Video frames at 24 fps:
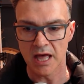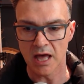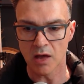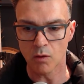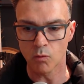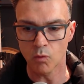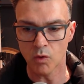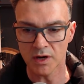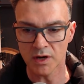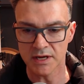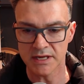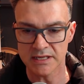
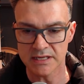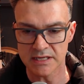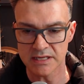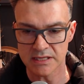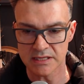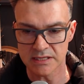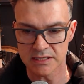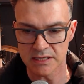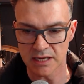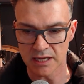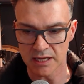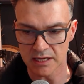And what he did
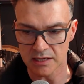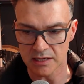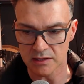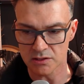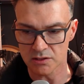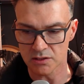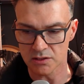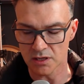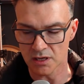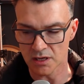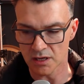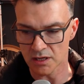say
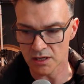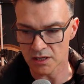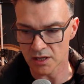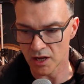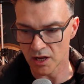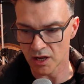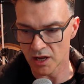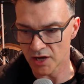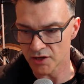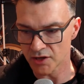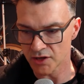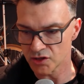is
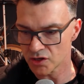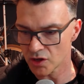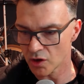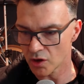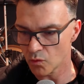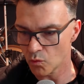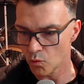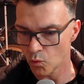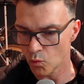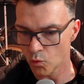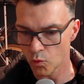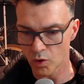I
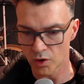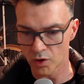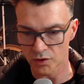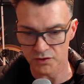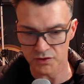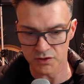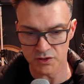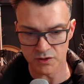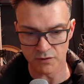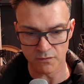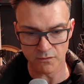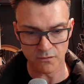don't
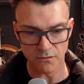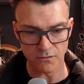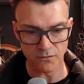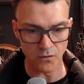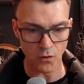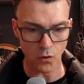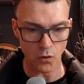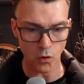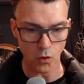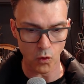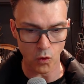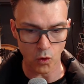want to
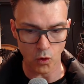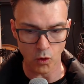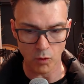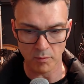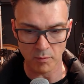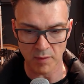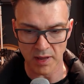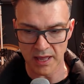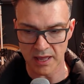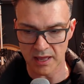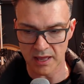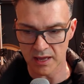
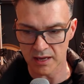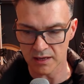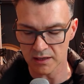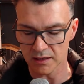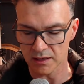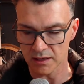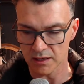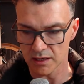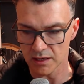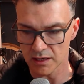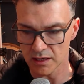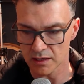form
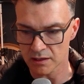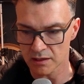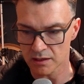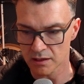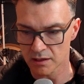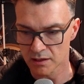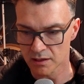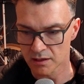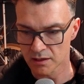any